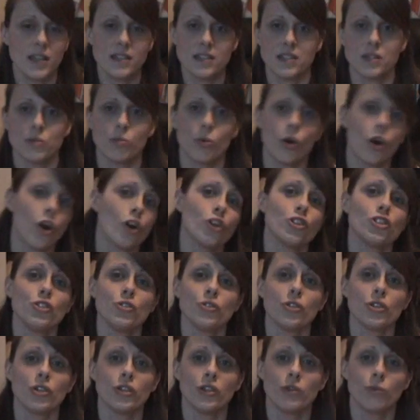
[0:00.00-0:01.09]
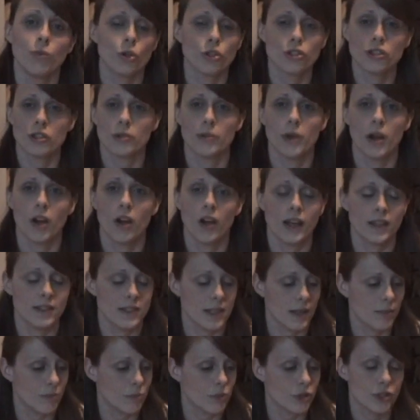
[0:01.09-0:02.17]
easy to wash, you can wash them at high
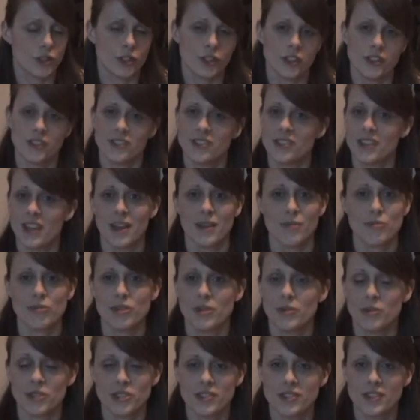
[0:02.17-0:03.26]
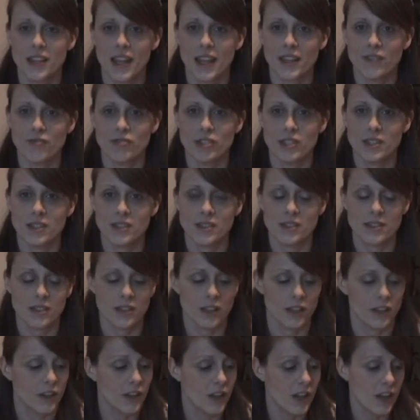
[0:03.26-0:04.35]
temperatures, they're pretty much stain
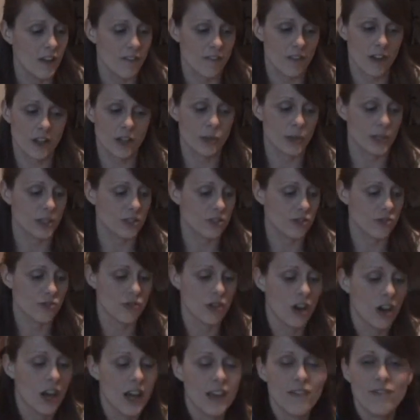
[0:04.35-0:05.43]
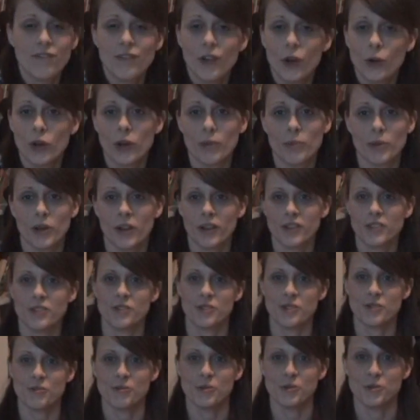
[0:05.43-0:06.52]
resistant, very quick to dry, fold up nice
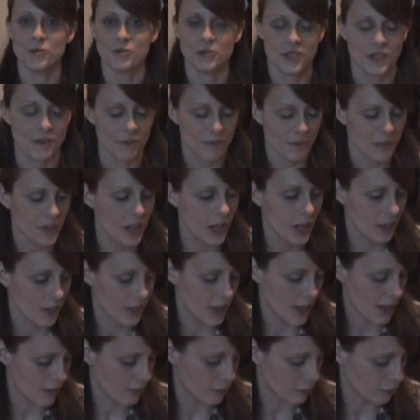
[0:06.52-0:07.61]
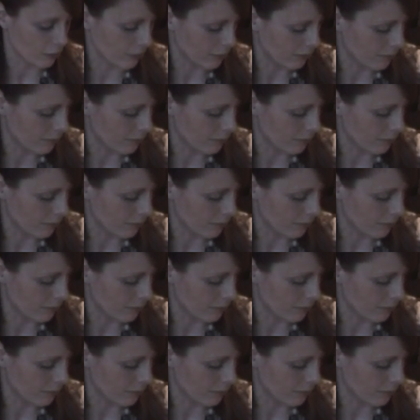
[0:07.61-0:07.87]
and small, so they're